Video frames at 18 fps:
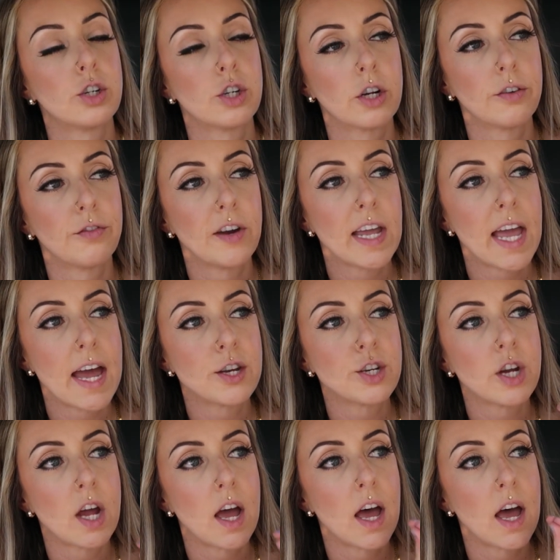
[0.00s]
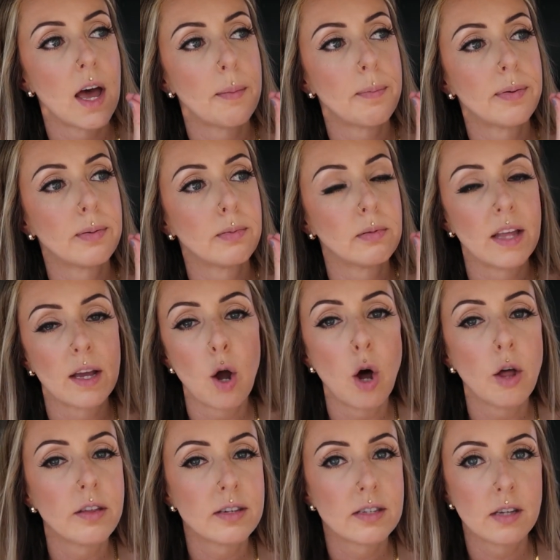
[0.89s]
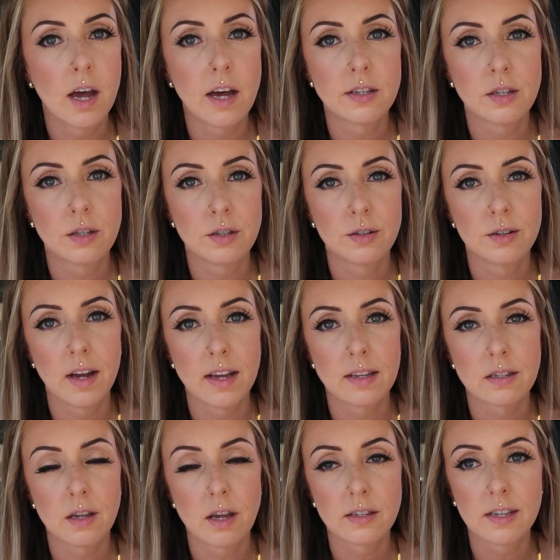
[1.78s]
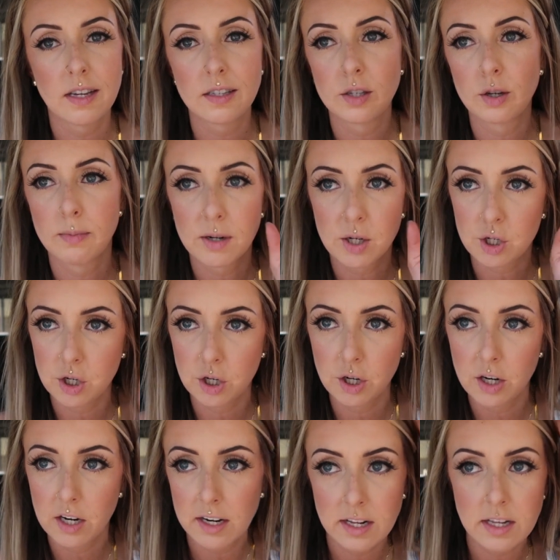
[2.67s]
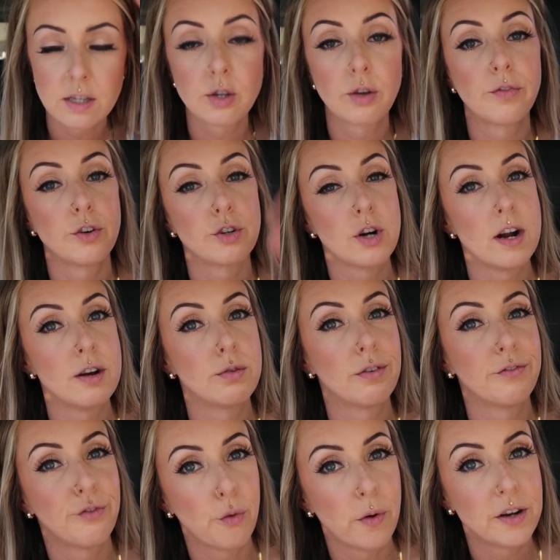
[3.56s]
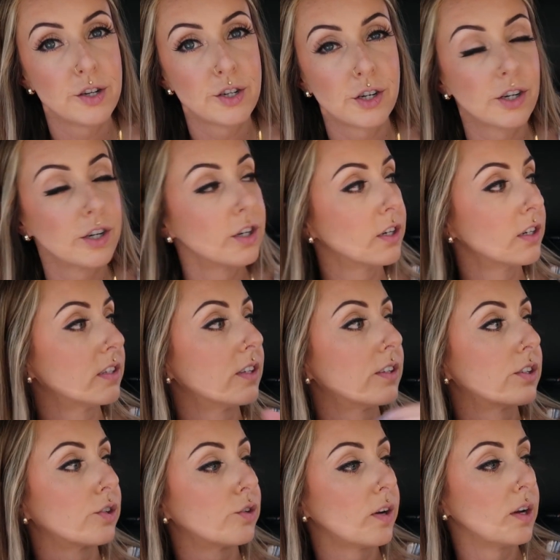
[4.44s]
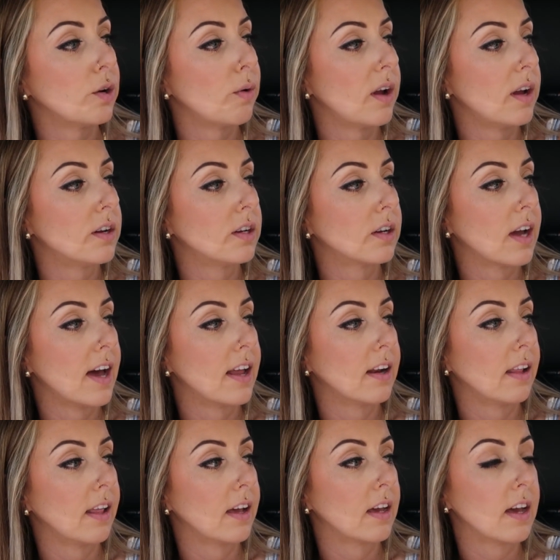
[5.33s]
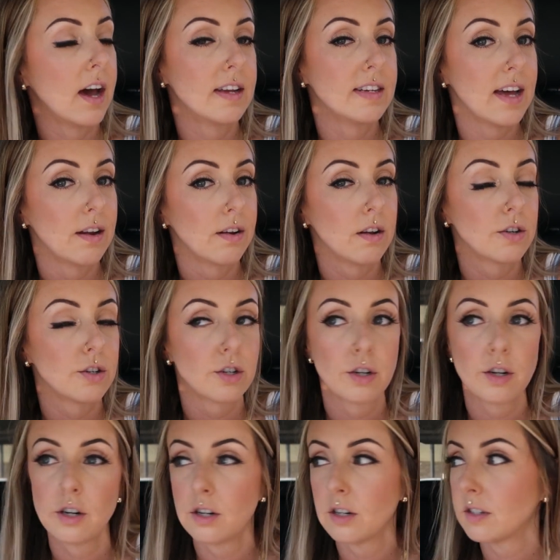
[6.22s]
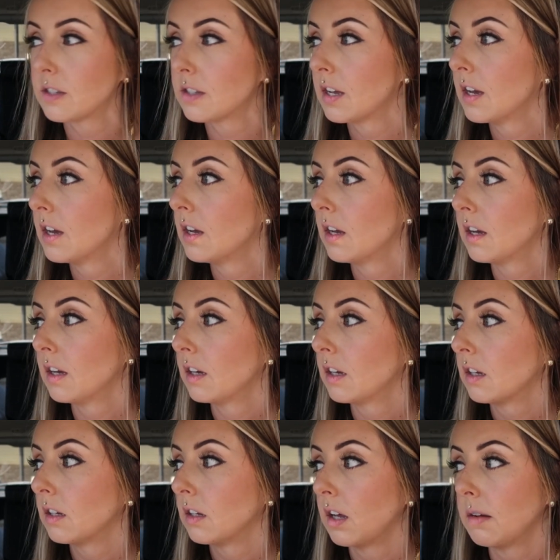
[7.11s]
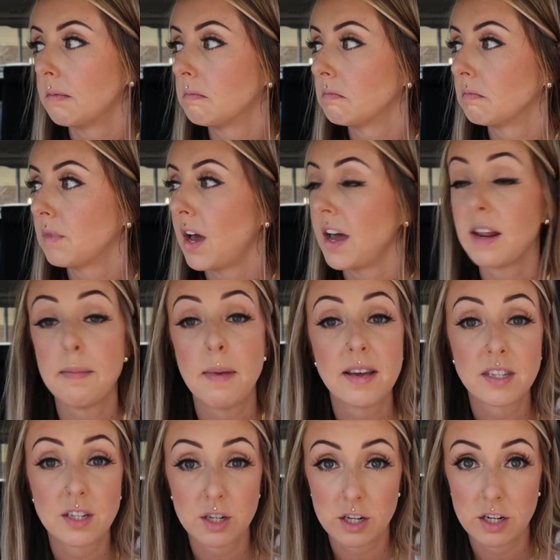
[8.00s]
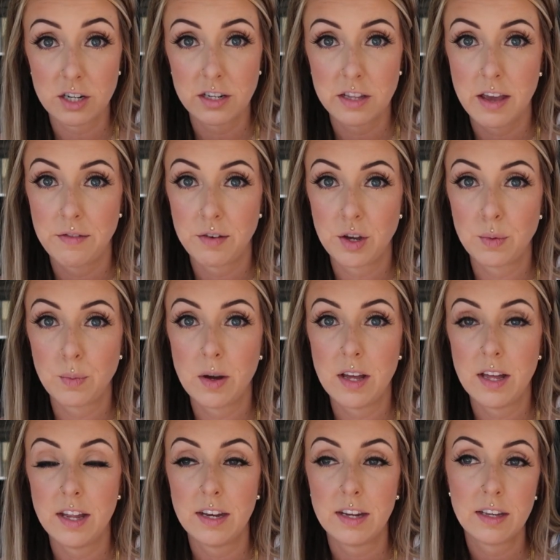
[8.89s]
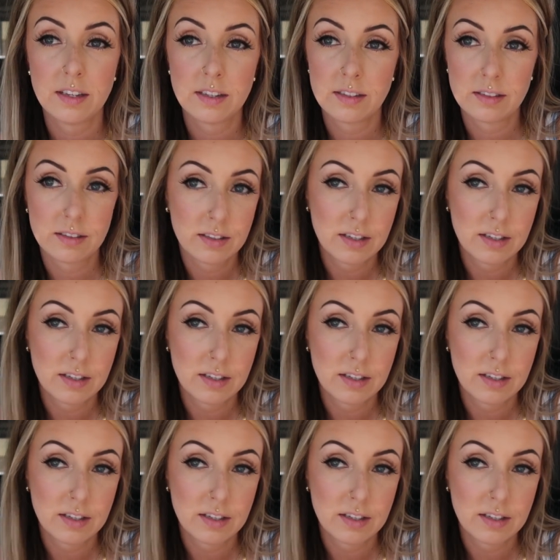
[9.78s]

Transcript: sugar-free ketchup, like all the sauces, you guys. Sauce has so much sugar in it, so if you're trying to avoid sugars, that's a great way to kind of like cut down on sugars. Honey mustard, they have a good one.